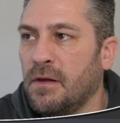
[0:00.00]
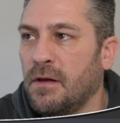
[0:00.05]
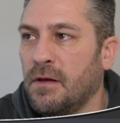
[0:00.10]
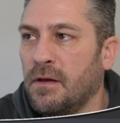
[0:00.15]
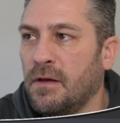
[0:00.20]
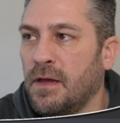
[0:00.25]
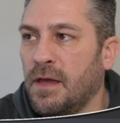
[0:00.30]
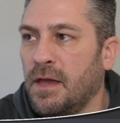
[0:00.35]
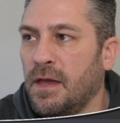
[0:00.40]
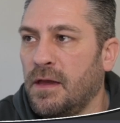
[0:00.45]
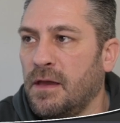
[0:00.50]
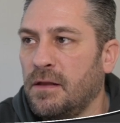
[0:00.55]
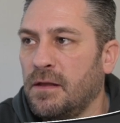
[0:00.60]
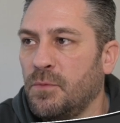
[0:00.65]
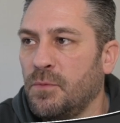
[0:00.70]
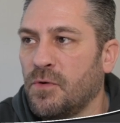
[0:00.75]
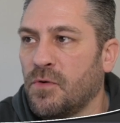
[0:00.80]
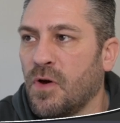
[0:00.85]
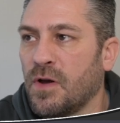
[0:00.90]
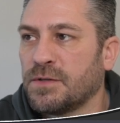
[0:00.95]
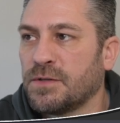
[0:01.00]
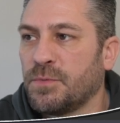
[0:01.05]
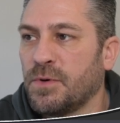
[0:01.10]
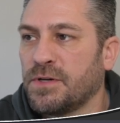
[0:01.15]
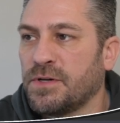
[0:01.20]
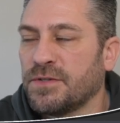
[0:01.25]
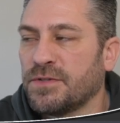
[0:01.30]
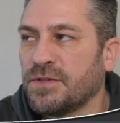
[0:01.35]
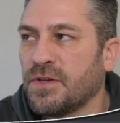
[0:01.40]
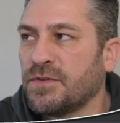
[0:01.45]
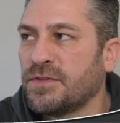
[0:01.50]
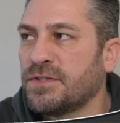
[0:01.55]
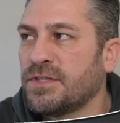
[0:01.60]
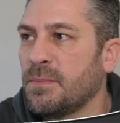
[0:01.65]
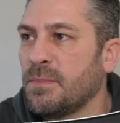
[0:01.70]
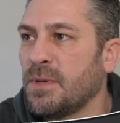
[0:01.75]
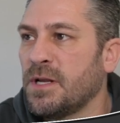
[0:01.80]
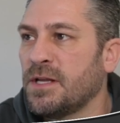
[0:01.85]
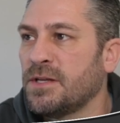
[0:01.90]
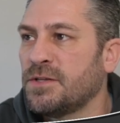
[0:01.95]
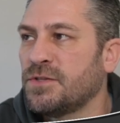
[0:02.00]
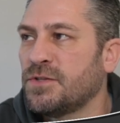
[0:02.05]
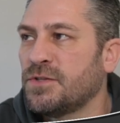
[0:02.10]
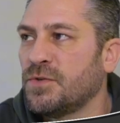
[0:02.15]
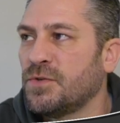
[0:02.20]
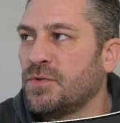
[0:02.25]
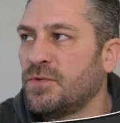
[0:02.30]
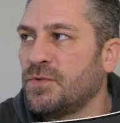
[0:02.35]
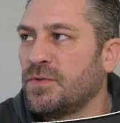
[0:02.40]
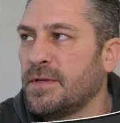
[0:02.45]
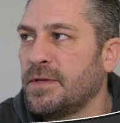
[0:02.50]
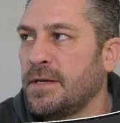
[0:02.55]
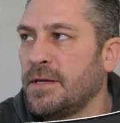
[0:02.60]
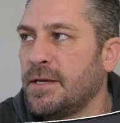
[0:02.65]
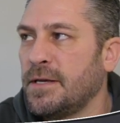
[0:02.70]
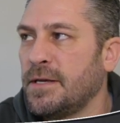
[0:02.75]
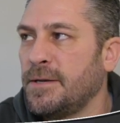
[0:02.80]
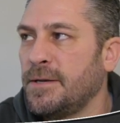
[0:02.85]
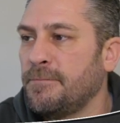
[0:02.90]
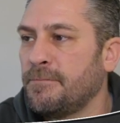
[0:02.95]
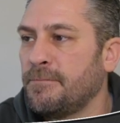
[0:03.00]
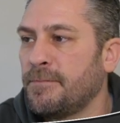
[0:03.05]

And then we've got expression. So similar to the